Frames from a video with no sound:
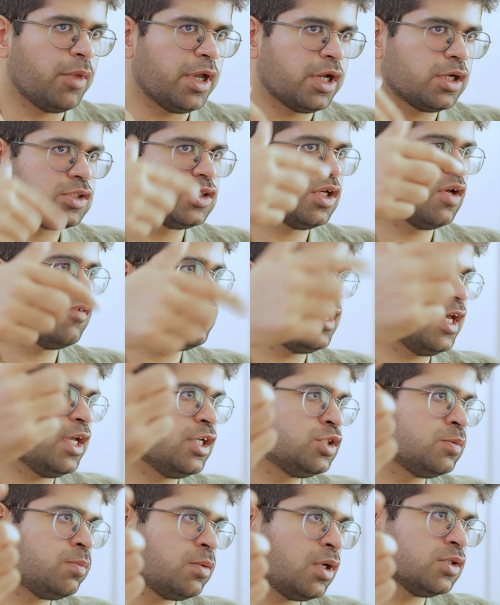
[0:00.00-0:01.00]
Microsoft
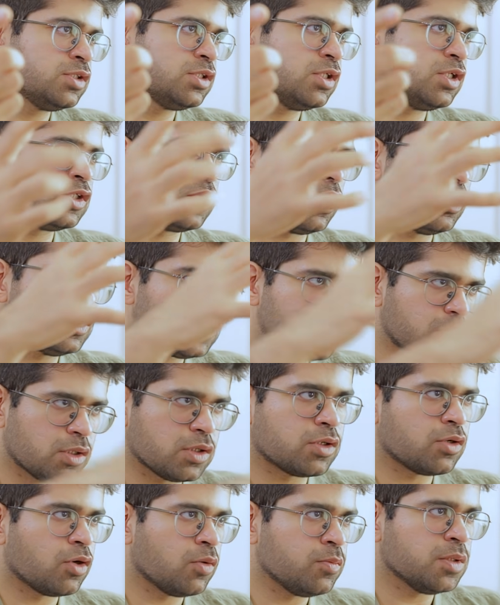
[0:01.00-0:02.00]
Edge browser is also
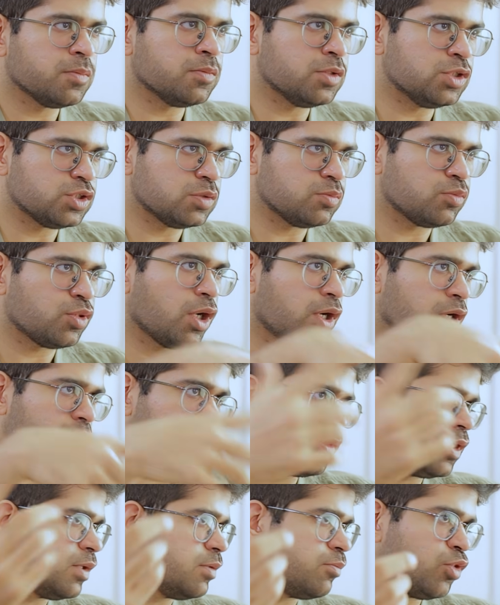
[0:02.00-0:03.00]
a Chromium engine
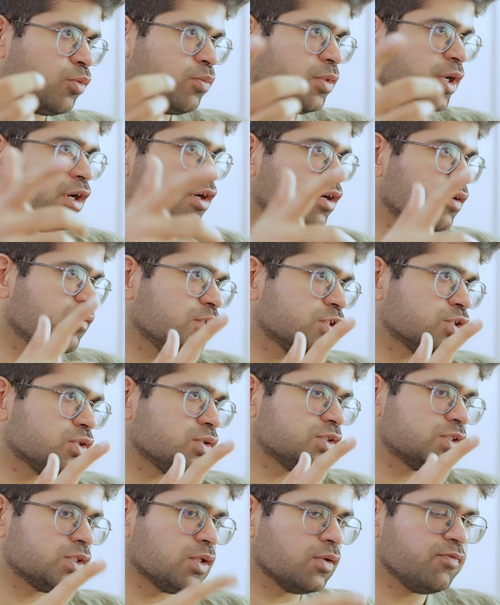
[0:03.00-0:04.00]
product but proprietary features.